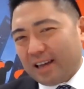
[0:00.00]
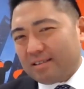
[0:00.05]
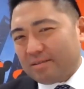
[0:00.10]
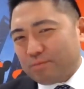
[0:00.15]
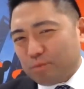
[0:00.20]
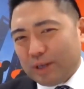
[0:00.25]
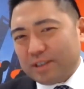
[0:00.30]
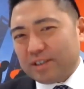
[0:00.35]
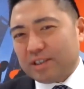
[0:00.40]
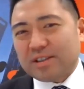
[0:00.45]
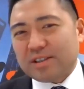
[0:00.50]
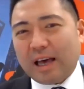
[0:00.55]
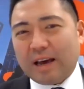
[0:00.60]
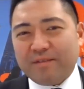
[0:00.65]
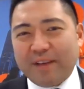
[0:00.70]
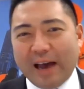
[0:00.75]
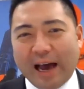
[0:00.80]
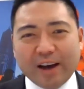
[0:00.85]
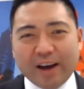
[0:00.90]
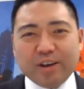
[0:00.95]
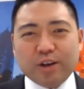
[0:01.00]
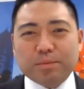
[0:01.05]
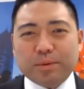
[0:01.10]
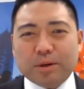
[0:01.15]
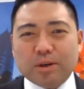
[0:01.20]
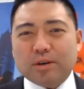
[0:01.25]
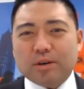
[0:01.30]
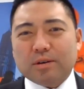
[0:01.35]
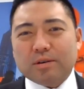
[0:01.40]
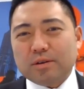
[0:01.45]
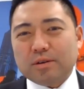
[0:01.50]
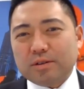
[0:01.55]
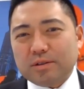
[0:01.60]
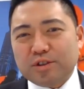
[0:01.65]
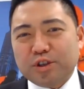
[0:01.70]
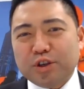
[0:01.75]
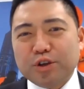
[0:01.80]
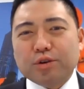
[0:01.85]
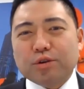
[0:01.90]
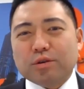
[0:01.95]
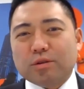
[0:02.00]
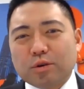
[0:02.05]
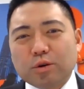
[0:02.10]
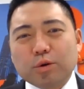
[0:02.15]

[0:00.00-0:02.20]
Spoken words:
what is that valuable to?